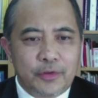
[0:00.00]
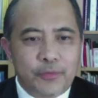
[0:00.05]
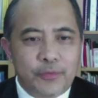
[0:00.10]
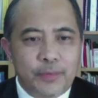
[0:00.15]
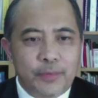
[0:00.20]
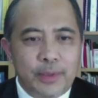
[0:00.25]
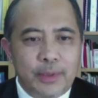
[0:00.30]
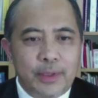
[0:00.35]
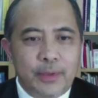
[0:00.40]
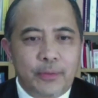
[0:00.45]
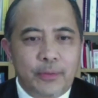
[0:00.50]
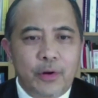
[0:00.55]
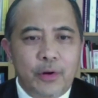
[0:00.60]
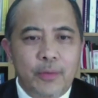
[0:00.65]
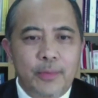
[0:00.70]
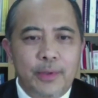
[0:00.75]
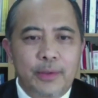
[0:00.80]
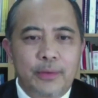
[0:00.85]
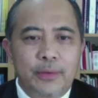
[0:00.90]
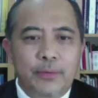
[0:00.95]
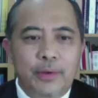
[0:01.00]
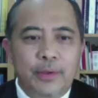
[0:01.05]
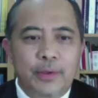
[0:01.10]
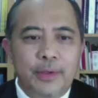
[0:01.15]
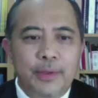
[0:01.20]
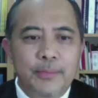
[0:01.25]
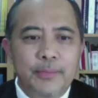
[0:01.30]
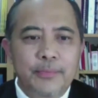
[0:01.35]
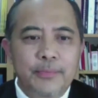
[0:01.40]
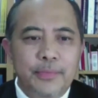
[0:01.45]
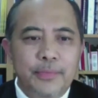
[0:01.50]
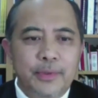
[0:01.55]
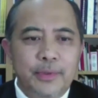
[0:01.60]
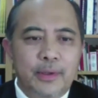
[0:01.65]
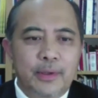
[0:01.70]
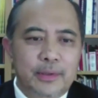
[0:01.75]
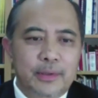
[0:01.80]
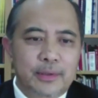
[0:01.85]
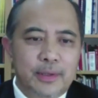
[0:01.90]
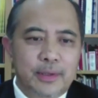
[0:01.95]
Bismillahirrahmanirrahim,
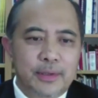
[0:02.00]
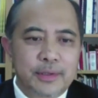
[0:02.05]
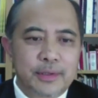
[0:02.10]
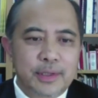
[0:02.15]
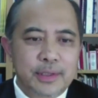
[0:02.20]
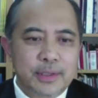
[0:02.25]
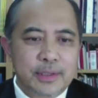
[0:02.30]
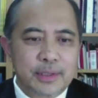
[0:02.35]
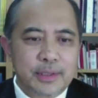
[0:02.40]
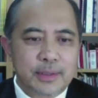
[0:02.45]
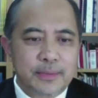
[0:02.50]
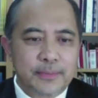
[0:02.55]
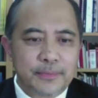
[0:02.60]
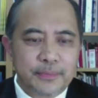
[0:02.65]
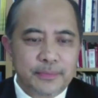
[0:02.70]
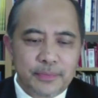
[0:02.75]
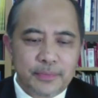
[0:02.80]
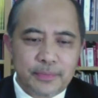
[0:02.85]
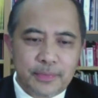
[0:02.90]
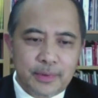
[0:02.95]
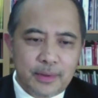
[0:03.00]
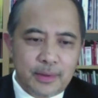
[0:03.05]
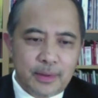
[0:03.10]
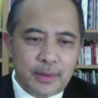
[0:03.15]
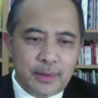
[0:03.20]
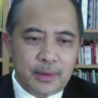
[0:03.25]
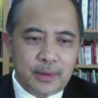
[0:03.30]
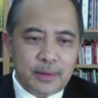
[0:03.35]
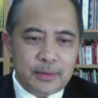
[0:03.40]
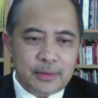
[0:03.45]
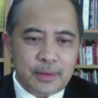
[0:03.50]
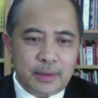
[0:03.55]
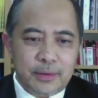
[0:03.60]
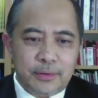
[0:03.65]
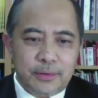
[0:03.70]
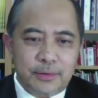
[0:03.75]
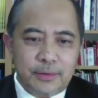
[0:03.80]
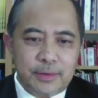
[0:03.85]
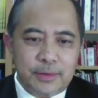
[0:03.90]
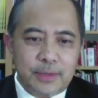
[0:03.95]
Excellencies,
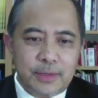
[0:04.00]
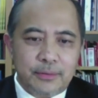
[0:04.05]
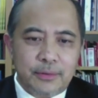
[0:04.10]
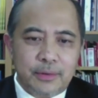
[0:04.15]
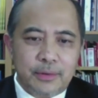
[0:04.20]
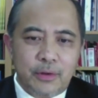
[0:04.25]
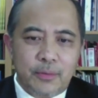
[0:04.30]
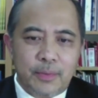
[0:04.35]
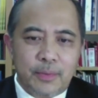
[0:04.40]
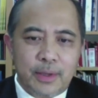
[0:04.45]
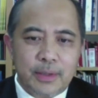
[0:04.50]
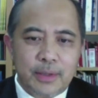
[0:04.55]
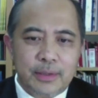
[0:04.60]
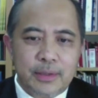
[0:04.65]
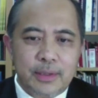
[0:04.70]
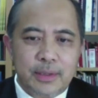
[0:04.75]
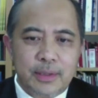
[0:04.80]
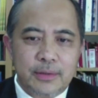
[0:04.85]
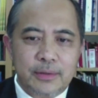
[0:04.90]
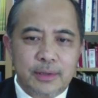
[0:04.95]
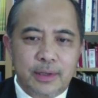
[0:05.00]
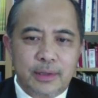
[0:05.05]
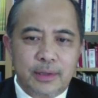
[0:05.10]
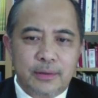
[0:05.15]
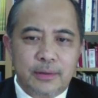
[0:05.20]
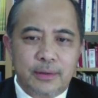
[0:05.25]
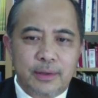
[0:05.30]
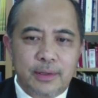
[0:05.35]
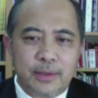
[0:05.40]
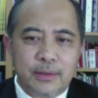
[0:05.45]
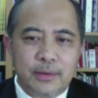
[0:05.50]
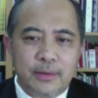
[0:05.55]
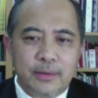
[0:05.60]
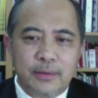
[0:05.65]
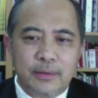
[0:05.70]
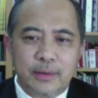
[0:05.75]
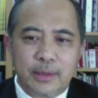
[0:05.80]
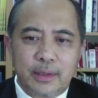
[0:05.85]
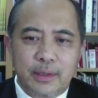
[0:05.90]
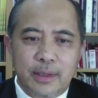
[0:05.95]
Secretary General of ASEAN Secretariat
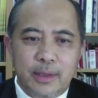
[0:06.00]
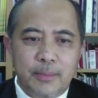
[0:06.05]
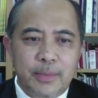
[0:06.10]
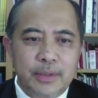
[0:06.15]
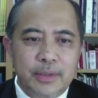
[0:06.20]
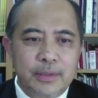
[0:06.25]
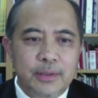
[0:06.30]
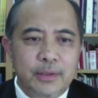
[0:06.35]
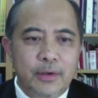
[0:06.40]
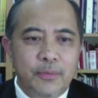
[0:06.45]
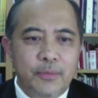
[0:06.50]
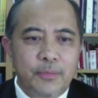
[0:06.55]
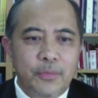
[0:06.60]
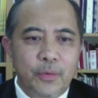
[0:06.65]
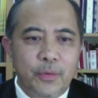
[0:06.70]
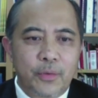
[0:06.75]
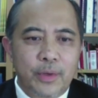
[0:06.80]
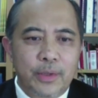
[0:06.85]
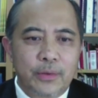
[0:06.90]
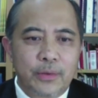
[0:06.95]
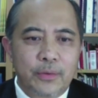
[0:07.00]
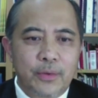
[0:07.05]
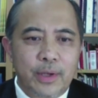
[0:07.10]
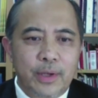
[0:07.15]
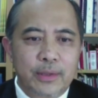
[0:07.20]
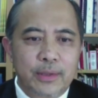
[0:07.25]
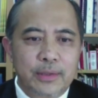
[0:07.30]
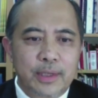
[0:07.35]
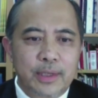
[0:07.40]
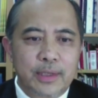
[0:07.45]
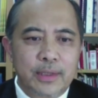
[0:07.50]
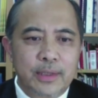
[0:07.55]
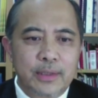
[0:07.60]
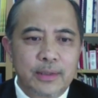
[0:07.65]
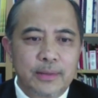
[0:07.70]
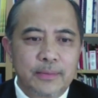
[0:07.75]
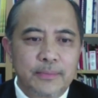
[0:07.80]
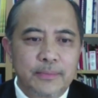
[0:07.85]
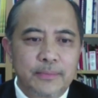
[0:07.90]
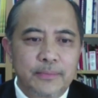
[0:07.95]
and Ambassador of Norway to
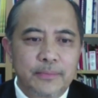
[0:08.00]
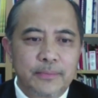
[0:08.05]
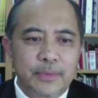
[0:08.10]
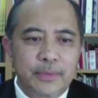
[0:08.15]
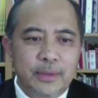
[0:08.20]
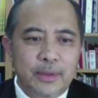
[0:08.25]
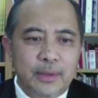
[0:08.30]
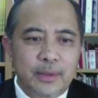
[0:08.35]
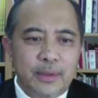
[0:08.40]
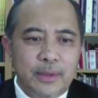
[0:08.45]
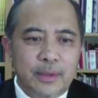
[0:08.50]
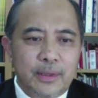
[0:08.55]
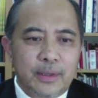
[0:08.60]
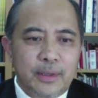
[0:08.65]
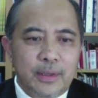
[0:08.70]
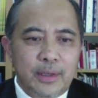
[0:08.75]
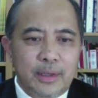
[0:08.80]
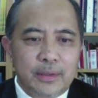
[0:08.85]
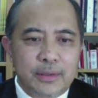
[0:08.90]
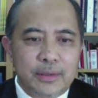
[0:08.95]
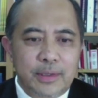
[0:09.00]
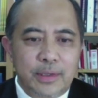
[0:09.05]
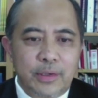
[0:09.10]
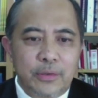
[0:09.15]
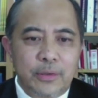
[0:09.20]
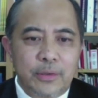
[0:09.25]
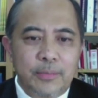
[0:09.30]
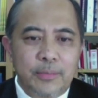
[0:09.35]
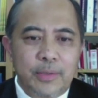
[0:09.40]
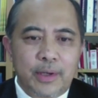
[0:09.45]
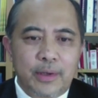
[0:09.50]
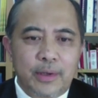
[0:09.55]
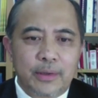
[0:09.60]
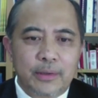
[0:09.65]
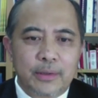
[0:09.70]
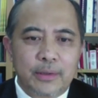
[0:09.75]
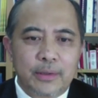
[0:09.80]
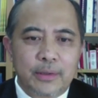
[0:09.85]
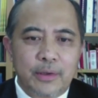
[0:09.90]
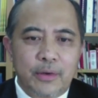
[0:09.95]
ASEAN, Executive
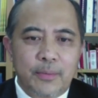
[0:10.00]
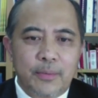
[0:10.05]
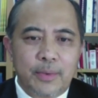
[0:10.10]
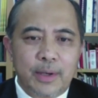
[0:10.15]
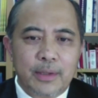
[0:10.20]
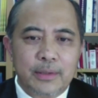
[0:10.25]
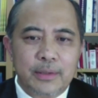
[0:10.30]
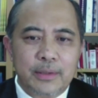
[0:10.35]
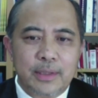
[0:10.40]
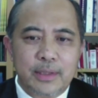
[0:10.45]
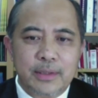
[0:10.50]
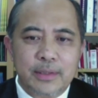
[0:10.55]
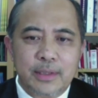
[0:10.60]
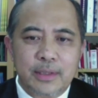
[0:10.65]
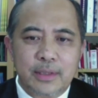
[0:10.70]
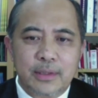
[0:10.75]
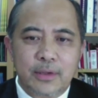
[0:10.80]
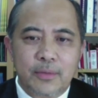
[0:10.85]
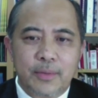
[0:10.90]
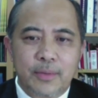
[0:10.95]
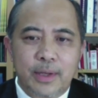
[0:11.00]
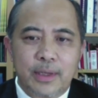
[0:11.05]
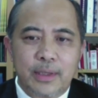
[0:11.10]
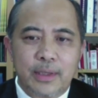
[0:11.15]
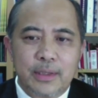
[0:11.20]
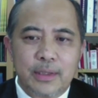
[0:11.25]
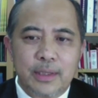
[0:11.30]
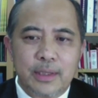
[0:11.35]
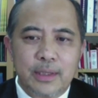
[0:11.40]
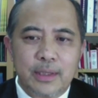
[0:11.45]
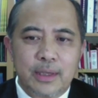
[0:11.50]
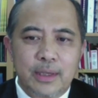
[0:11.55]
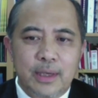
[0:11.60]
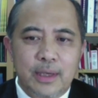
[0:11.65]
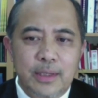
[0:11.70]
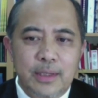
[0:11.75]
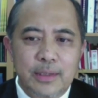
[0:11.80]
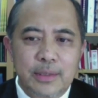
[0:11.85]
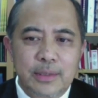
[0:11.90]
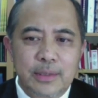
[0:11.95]
Director of ASEAN Center of Energy,
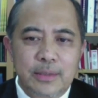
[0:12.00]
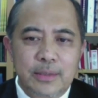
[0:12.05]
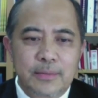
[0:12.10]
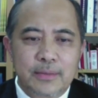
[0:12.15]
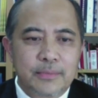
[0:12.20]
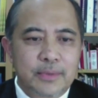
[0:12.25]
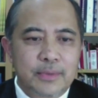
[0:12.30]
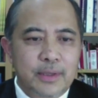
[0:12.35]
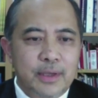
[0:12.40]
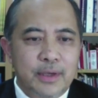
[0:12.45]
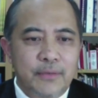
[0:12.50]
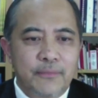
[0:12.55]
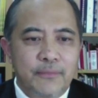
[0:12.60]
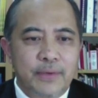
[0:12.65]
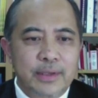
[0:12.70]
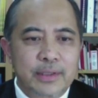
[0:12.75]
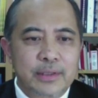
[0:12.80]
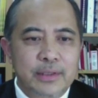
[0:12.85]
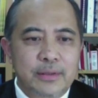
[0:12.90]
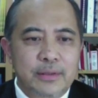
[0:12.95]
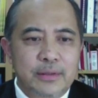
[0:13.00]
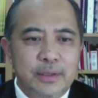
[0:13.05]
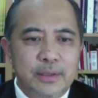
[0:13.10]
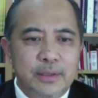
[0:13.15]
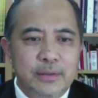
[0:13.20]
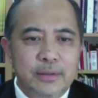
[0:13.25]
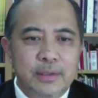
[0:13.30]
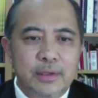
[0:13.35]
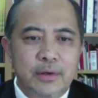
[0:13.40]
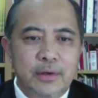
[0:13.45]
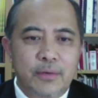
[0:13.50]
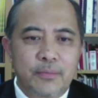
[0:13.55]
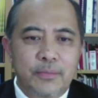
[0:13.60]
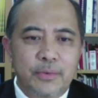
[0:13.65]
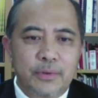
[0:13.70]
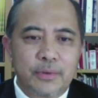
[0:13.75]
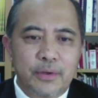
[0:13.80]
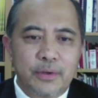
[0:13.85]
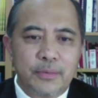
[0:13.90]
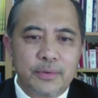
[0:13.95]
ACE, and Vice Chancellor of
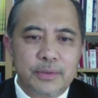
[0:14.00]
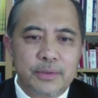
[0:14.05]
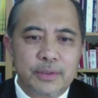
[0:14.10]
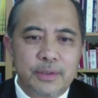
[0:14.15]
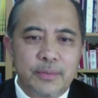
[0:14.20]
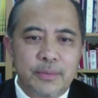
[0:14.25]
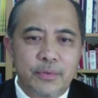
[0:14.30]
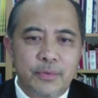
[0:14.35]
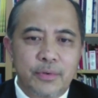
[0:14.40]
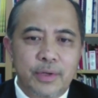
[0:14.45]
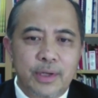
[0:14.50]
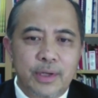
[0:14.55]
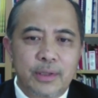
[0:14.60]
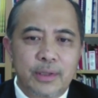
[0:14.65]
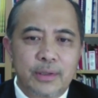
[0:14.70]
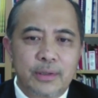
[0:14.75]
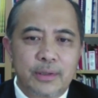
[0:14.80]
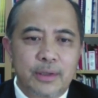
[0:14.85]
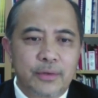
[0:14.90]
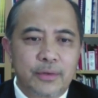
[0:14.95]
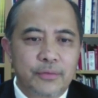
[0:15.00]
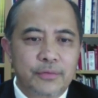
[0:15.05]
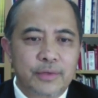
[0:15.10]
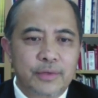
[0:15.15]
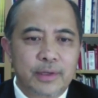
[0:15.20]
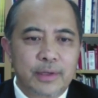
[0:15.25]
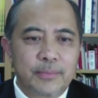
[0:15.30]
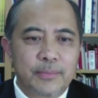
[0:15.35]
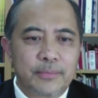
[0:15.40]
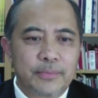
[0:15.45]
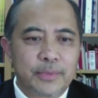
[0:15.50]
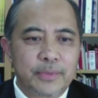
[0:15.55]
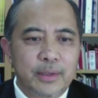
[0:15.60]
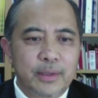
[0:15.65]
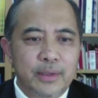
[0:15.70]
University Brunei Darussalam.